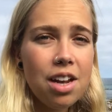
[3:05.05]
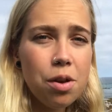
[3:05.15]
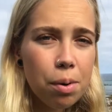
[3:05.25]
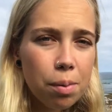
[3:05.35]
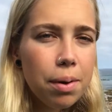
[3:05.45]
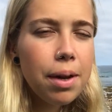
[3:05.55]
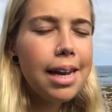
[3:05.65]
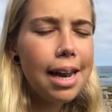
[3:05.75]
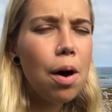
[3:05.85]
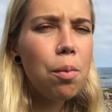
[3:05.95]
And you're
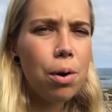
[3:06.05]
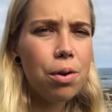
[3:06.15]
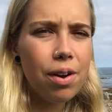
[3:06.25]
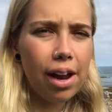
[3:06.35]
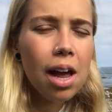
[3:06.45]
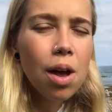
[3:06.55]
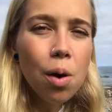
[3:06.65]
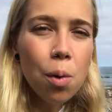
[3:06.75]
probably now wondering,